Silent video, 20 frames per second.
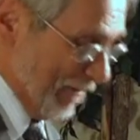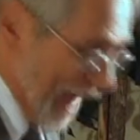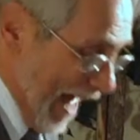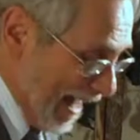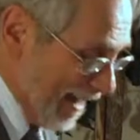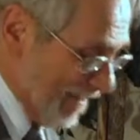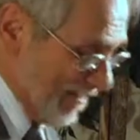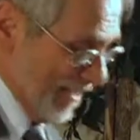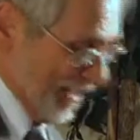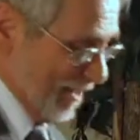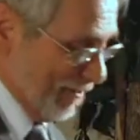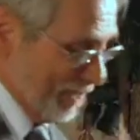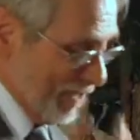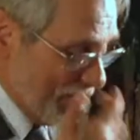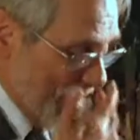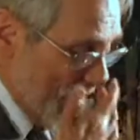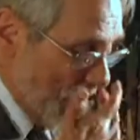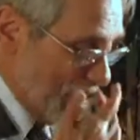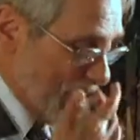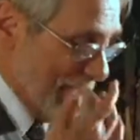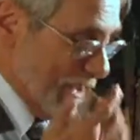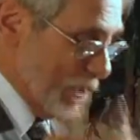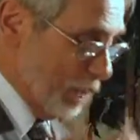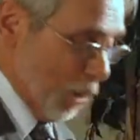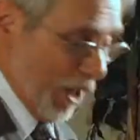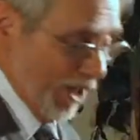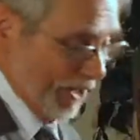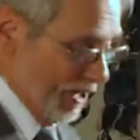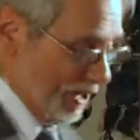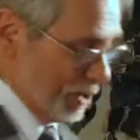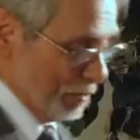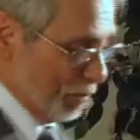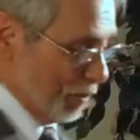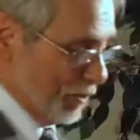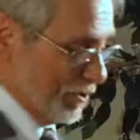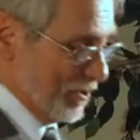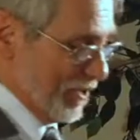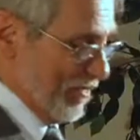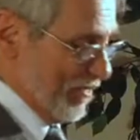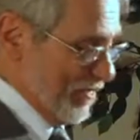That there is only what each
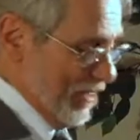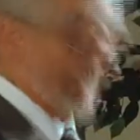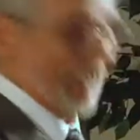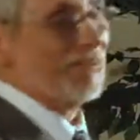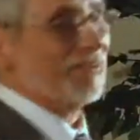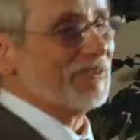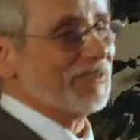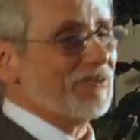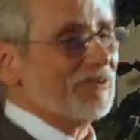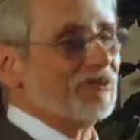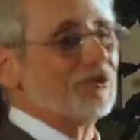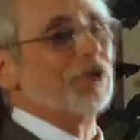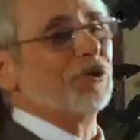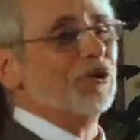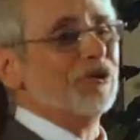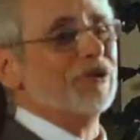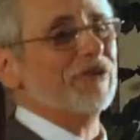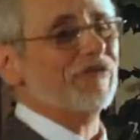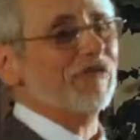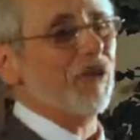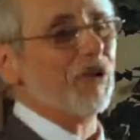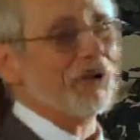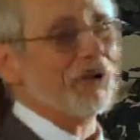person thinks is good